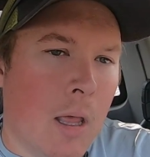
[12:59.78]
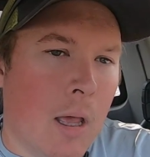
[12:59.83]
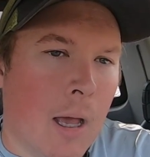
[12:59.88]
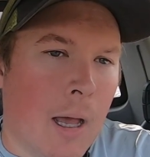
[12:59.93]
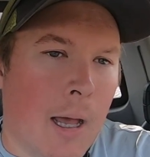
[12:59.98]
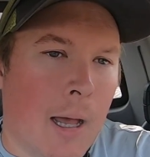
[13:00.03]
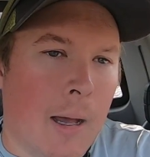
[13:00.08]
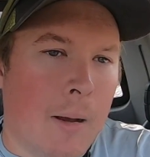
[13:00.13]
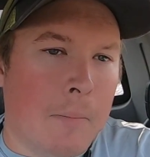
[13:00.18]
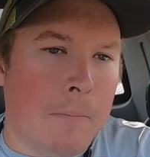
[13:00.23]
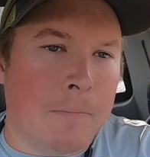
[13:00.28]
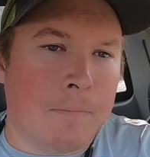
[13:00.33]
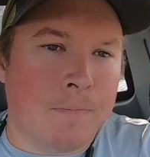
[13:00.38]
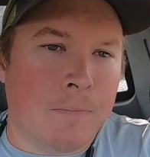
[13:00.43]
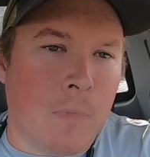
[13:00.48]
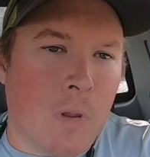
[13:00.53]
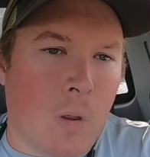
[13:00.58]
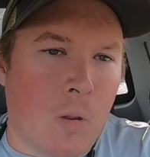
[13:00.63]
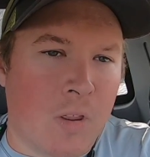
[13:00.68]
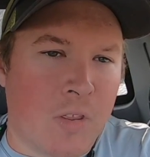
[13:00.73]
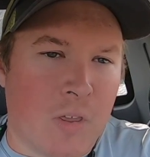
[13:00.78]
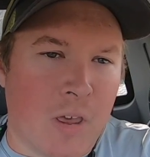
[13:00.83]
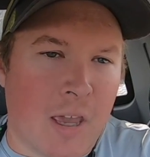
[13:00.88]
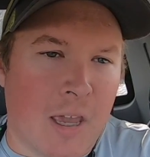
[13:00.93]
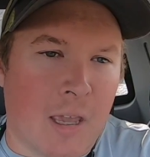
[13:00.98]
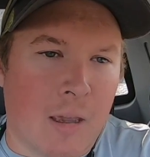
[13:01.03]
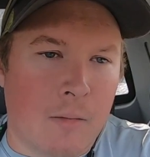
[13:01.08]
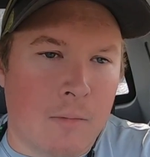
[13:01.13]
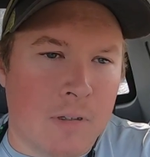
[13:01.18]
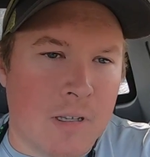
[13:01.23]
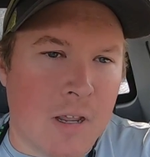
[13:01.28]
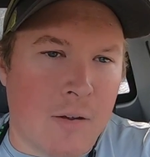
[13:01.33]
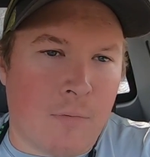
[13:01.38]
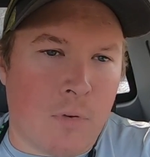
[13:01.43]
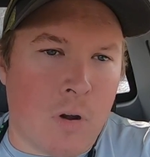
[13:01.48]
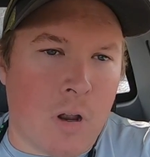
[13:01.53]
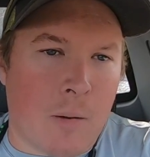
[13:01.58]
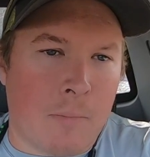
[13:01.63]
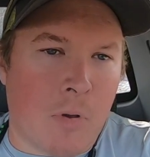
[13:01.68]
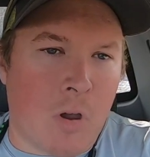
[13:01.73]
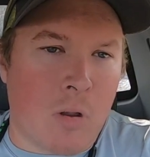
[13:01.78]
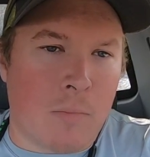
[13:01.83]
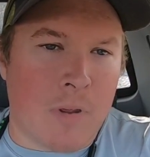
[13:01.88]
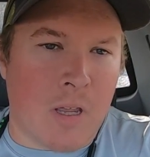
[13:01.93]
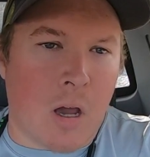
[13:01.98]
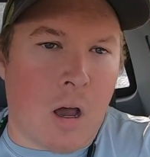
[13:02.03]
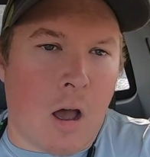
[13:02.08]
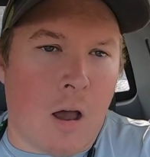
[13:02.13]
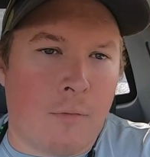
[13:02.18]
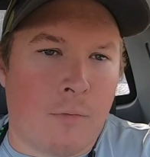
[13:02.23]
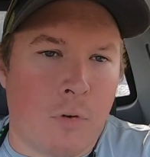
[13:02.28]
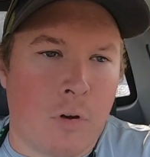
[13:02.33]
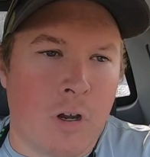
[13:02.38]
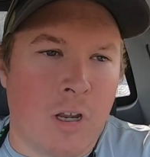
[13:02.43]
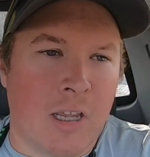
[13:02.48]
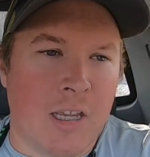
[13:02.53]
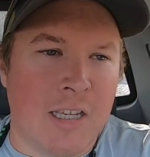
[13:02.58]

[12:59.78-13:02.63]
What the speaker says: Only thing different I'm going to be offering